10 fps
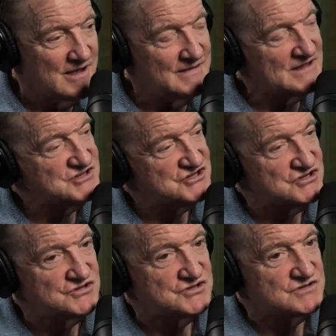And that's
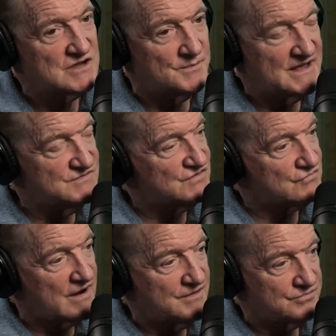come again,
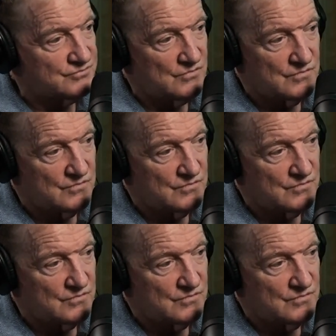strength.